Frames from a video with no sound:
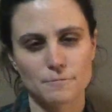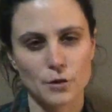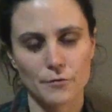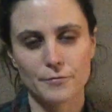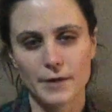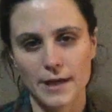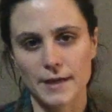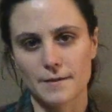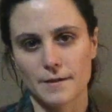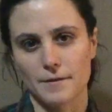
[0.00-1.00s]
Don't
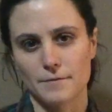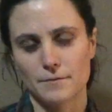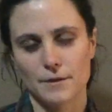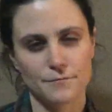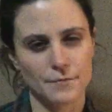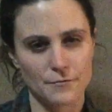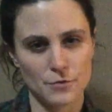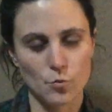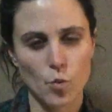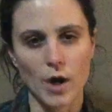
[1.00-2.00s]
forget, if
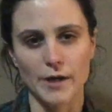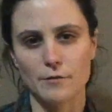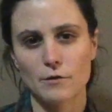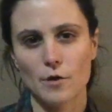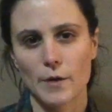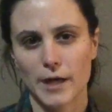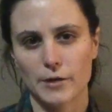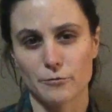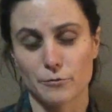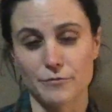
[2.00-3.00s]
you want, you can go ahead
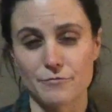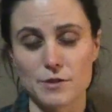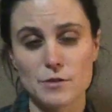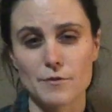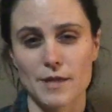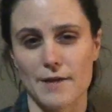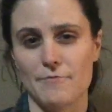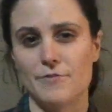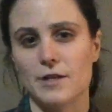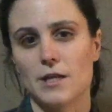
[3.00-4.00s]
and review
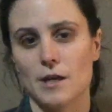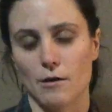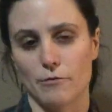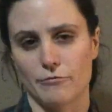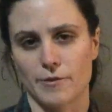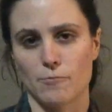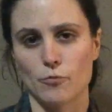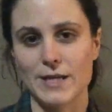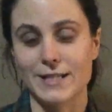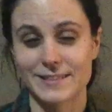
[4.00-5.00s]
that video from
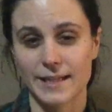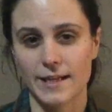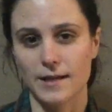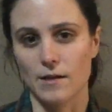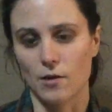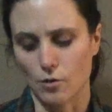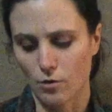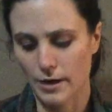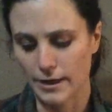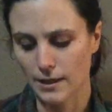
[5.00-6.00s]
week 10
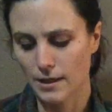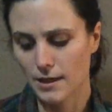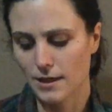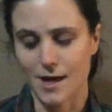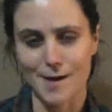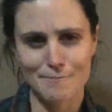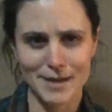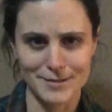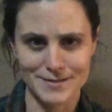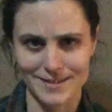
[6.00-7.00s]
on
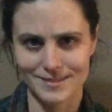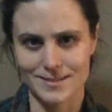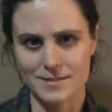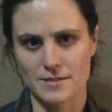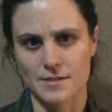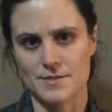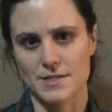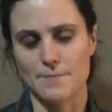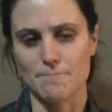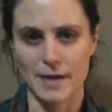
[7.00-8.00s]
compound
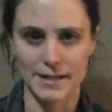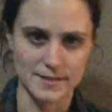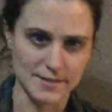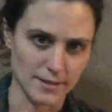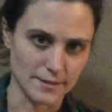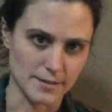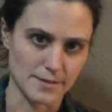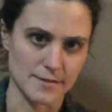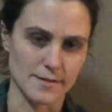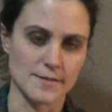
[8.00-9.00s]
sentences, embedded
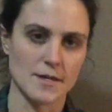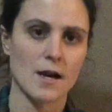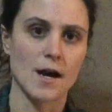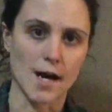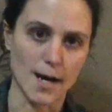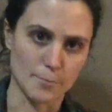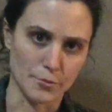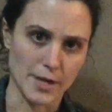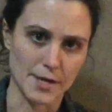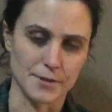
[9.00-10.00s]
sentences,
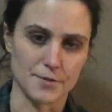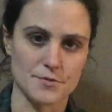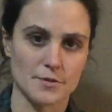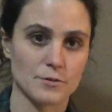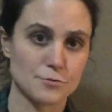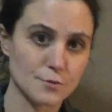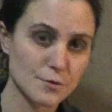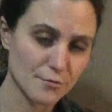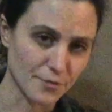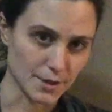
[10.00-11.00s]
operators,
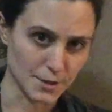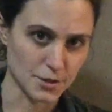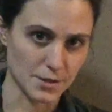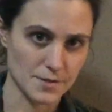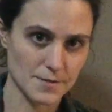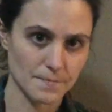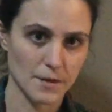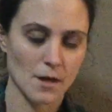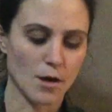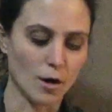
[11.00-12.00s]
truth functions.
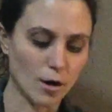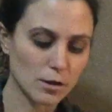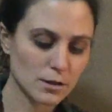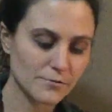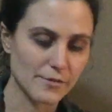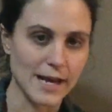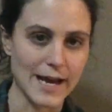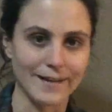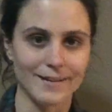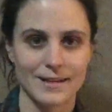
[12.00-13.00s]
All of
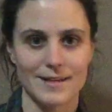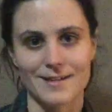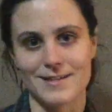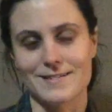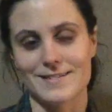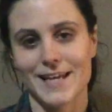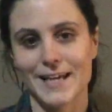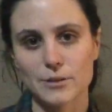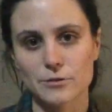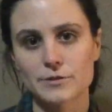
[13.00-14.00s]
that is
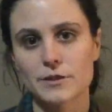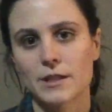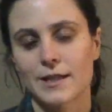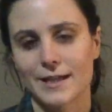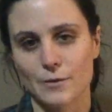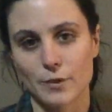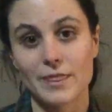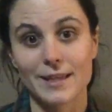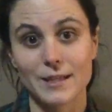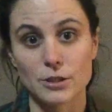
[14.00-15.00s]
held
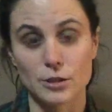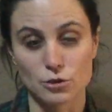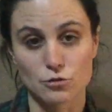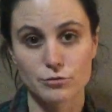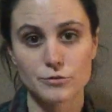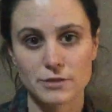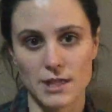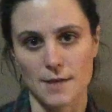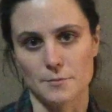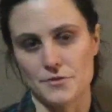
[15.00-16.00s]
within the truth
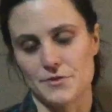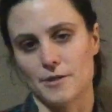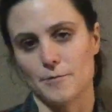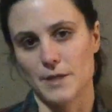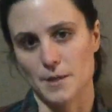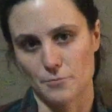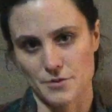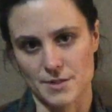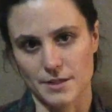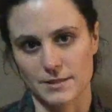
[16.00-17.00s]
tables that are being
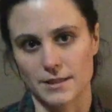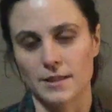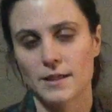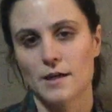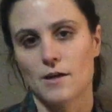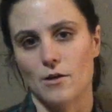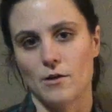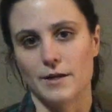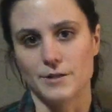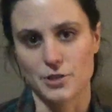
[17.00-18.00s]
presented
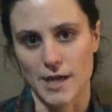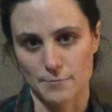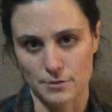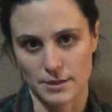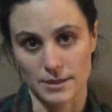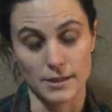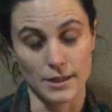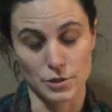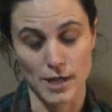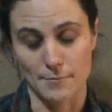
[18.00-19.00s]
on
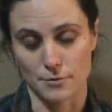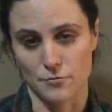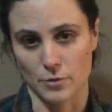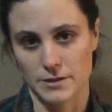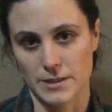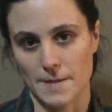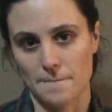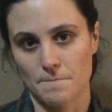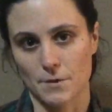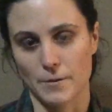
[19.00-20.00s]
in chapter 14,
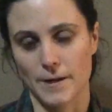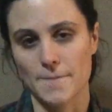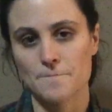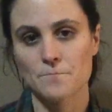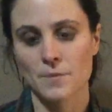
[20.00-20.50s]
okay?